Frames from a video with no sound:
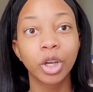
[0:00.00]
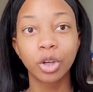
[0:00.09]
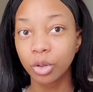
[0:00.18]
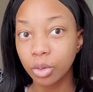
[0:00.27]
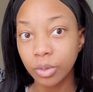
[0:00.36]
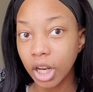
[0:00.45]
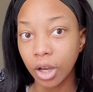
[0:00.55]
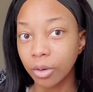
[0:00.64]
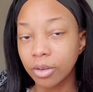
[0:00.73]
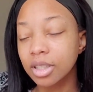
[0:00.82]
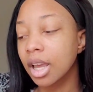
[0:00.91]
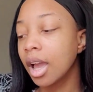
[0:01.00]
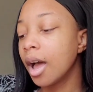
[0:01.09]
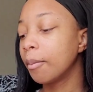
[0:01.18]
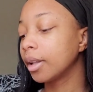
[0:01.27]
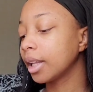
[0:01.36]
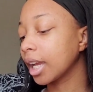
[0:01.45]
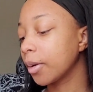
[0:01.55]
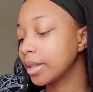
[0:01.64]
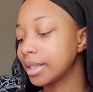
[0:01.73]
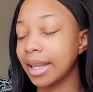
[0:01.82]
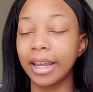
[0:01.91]
Who knows? But like I
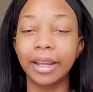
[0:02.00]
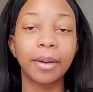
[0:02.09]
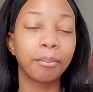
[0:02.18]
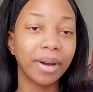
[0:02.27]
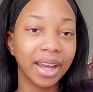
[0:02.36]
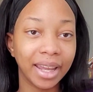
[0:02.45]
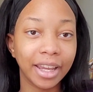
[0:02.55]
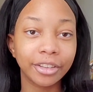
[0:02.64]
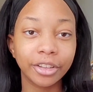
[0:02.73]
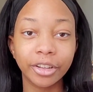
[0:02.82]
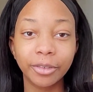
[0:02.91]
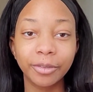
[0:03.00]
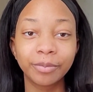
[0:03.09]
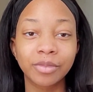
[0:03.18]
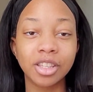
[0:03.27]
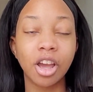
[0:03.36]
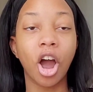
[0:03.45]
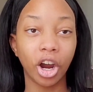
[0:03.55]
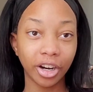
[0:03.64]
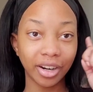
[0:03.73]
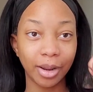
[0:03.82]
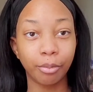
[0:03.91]
was saying, my handler's
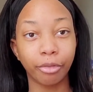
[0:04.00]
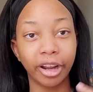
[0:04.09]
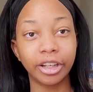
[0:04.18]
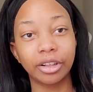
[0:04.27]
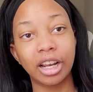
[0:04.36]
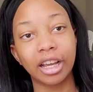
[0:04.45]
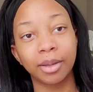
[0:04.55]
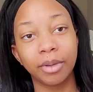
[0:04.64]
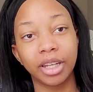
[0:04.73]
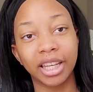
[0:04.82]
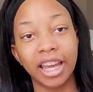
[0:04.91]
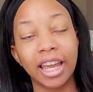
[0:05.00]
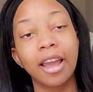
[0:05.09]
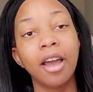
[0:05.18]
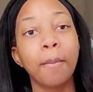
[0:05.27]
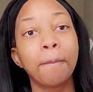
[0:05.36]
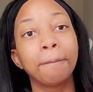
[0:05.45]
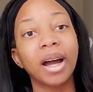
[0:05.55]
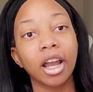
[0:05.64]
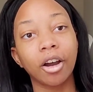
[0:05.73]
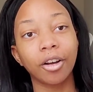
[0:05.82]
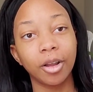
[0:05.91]
heart and brain do not communicate. My
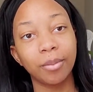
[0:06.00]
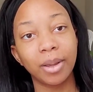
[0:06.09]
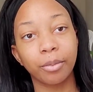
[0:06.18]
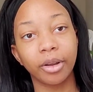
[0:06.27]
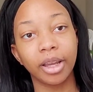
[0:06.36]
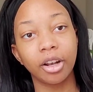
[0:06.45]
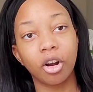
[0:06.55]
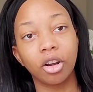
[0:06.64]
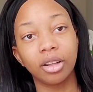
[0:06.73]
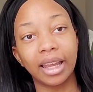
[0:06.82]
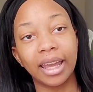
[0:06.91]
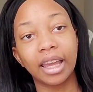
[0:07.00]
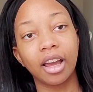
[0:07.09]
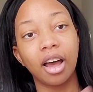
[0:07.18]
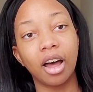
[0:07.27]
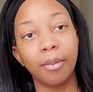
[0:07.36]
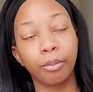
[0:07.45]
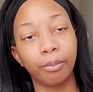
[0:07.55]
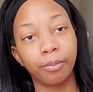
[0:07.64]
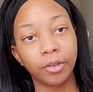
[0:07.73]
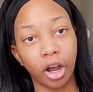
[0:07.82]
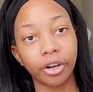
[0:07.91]
heart and my brain are like a
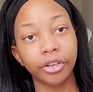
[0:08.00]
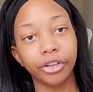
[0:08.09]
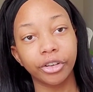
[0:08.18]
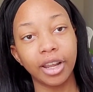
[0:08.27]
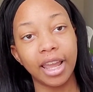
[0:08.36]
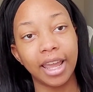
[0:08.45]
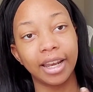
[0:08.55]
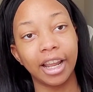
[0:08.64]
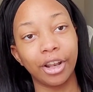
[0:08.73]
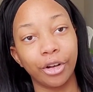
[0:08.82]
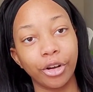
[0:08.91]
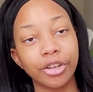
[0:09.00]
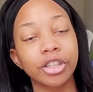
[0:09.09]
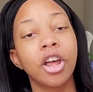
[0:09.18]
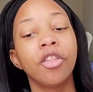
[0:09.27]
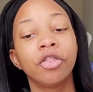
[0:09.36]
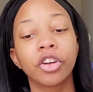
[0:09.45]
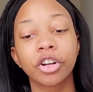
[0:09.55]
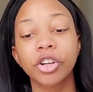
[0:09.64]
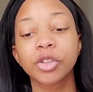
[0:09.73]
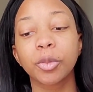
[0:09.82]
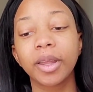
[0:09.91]
doctor and a nurse. The
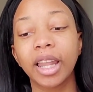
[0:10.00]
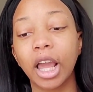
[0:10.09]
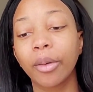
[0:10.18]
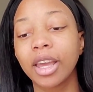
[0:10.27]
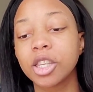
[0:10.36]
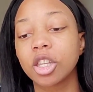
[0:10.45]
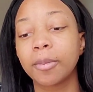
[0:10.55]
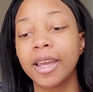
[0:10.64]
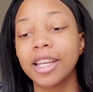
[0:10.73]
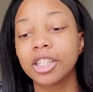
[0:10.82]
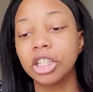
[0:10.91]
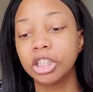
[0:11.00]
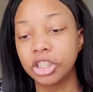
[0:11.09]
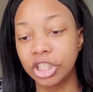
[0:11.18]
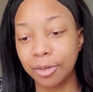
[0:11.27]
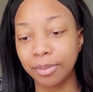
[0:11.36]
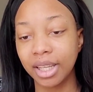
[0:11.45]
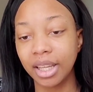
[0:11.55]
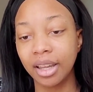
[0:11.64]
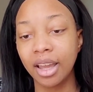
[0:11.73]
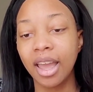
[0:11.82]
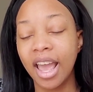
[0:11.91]
nurse will be like, "Okay, so the patient Jimmy
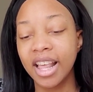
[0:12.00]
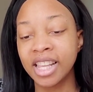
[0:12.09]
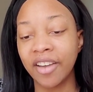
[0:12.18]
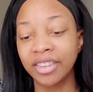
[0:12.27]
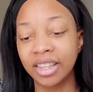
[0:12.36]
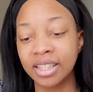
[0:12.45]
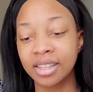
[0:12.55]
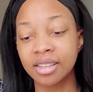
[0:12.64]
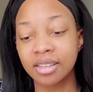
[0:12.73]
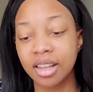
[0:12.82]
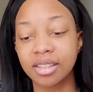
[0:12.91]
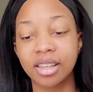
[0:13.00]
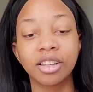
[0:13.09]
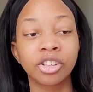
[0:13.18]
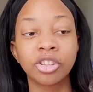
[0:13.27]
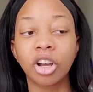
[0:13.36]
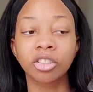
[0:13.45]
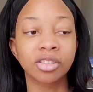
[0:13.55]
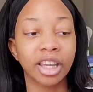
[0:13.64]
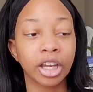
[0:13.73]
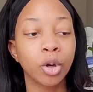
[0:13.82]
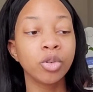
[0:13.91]
is having this and this," and then the doctor's
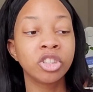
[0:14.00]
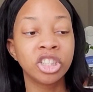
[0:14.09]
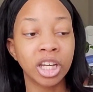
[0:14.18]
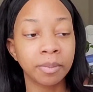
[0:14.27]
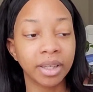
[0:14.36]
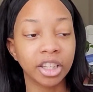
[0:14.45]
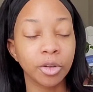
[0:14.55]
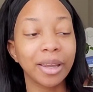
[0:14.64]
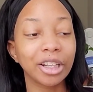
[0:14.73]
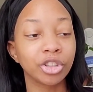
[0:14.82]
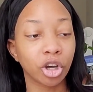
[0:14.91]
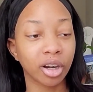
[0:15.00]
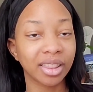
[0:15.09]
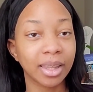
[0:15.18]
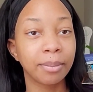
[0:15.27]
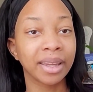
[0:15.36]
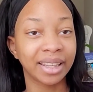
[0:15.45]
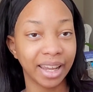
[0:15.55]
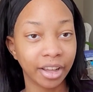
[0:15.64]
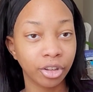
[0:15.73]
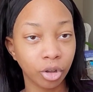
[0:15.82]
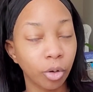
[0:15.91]
like, "Who's Jimmy? You mean Jonathan
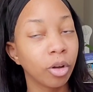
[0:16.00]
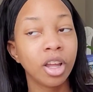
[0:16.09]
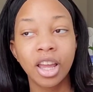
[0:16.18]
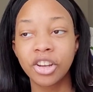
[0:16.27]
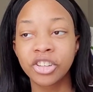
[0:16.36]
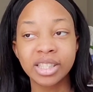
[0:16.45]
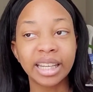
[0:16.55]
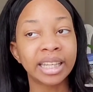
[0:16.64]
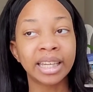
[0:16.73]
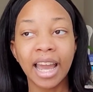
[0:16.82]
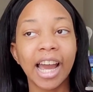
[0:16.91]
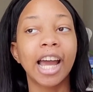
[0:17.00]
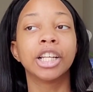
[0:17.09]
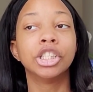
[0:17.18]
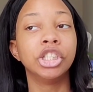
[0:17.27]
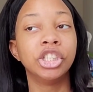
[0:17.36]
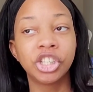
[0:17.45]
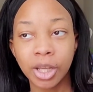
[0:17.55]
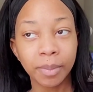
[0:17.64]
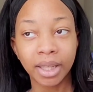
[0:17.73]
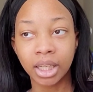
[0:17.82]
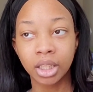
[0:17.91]
McDaniel?" And she's like, "Yeah,
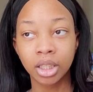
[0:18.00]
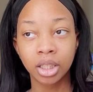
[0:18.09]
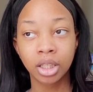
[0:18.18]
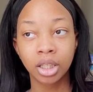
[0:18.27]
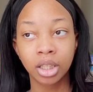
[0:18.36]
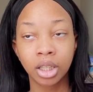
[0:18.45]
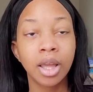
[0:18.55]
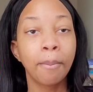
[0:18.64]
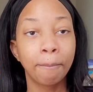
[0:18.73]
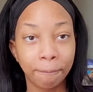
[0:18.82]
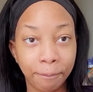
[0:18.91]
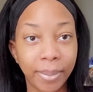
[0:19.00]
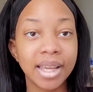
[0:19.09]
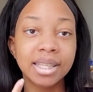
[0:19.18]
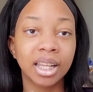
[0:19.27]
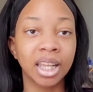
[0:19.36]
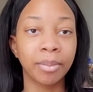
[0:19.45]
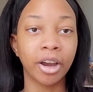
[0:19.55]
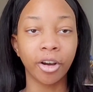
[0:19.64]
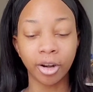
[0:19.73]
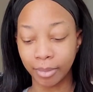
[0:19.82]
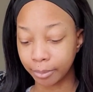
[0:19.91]
Jimmy." Basically, my
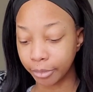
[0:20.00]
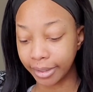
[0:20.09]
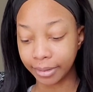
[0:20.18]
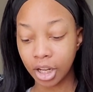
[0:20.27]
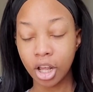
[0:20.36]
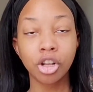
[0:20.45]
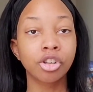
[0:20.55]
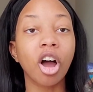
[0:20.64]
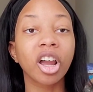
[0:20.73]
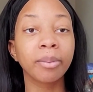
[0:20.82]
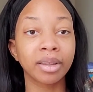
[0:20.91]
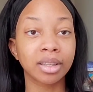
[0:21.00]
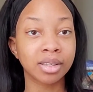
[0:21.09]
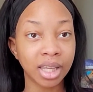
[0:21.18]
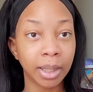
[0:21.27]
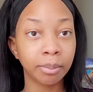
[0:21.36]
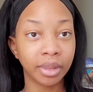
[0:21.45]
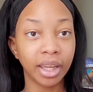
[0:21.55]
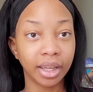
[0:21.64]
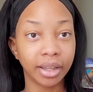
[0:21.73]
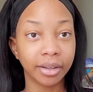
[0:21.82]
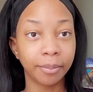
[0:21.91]
heart and my brain talking about the same
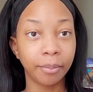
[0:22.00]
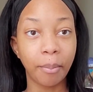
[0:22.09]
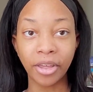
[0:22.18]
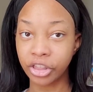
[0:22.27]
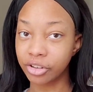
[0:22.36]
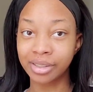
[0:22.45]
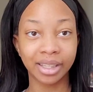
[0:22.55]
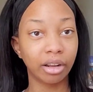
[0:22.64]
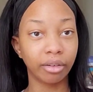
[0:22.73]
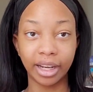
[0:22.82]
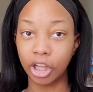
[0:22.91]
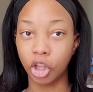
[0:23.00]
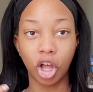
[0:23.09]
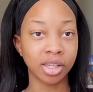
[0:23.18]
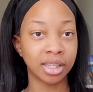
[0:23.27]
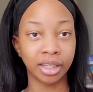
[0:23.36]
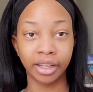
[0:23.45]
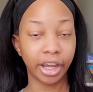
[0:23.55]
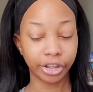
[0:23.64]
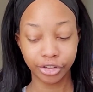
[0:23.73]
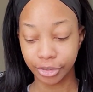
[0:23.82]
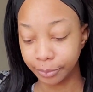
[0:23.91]
thing, but they're still getting lost in
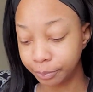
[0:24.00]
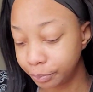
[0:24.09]
connection.